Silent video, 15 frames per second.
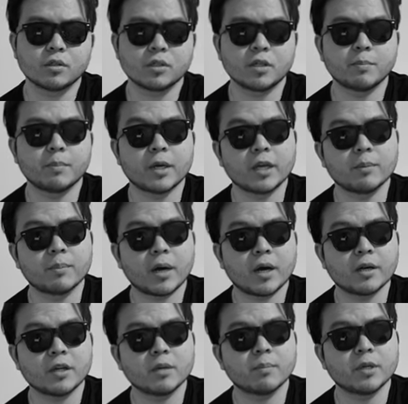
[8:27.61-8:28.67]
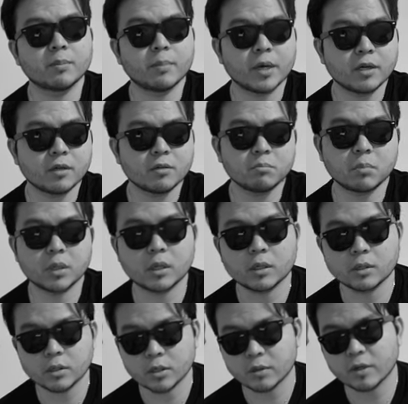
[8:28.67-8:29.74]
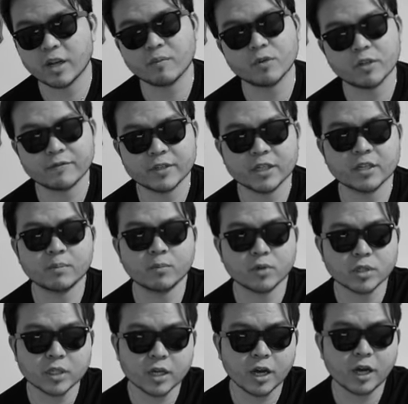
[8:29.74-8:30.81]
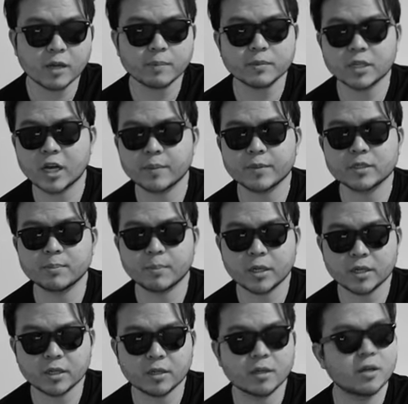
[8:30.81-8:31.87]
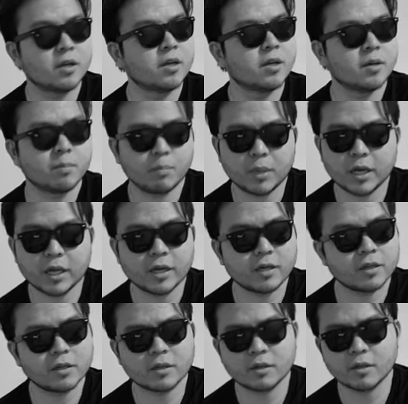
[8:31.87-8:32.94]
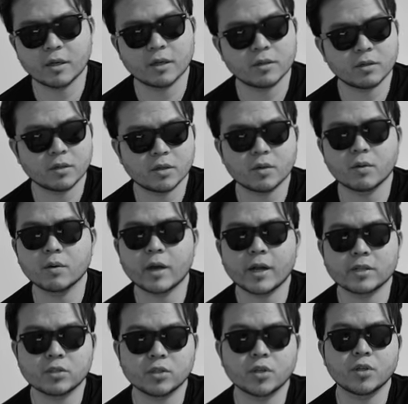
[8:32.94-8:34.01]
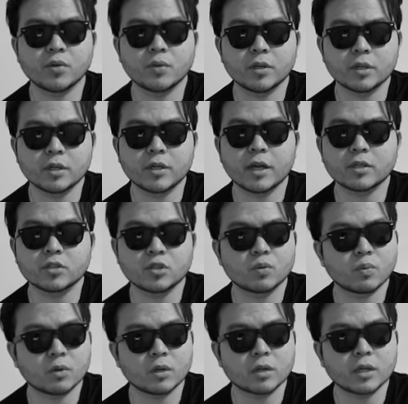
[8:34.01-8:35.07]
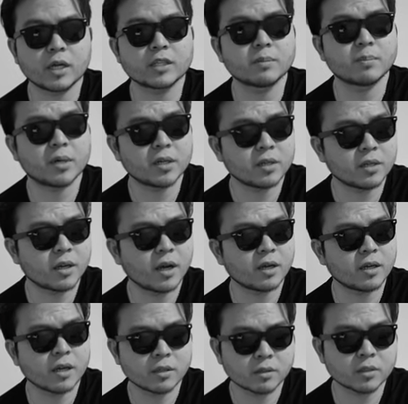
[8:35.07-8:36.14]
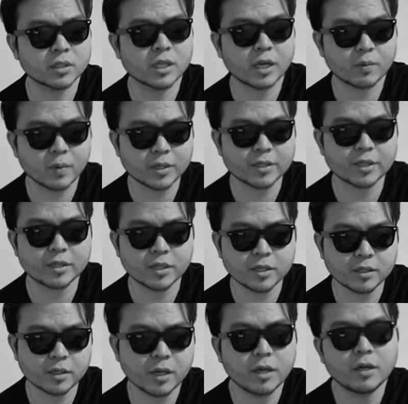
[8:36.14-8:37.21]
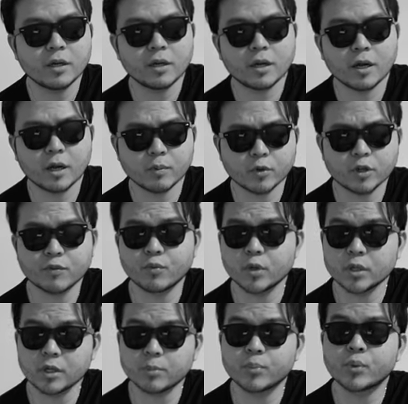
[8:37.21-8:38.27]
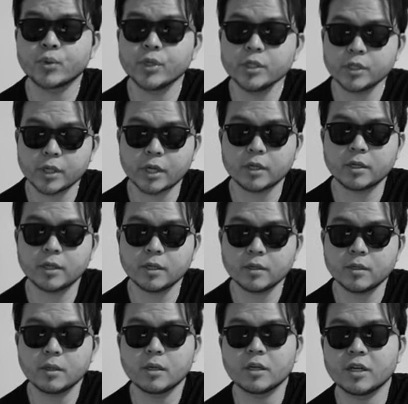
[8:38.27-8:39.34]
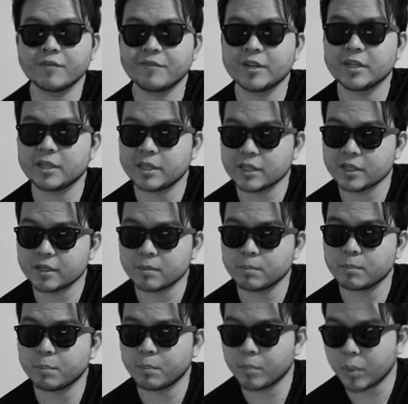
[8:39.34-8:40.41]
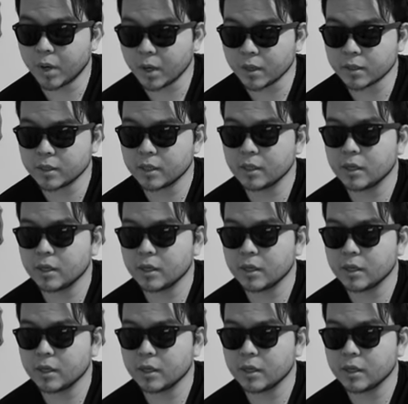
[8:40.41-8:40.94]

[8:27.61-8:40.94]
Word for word: to the main body a bit better, but you know, that would have taken more time. Time is money. Planning and, you know, executing the extra work, that's money. I understand why they didn't. I would have really appreciated it if they did, but